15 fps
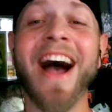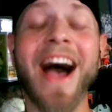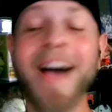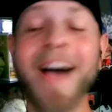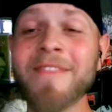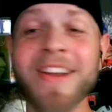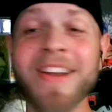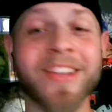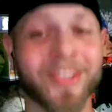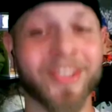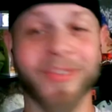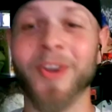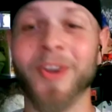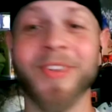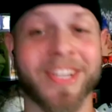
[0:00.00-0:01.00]
I'm gonna
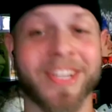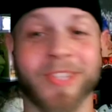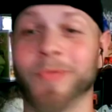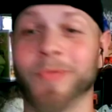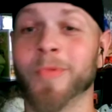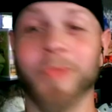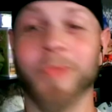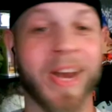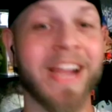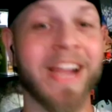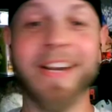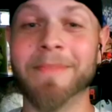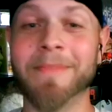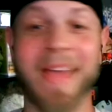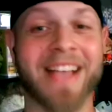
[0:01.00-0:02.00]
throw this
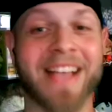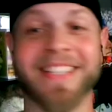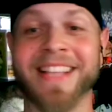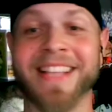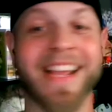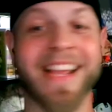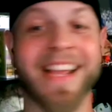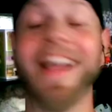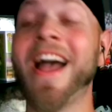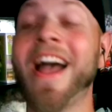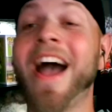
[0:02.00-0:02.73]
random ass thing.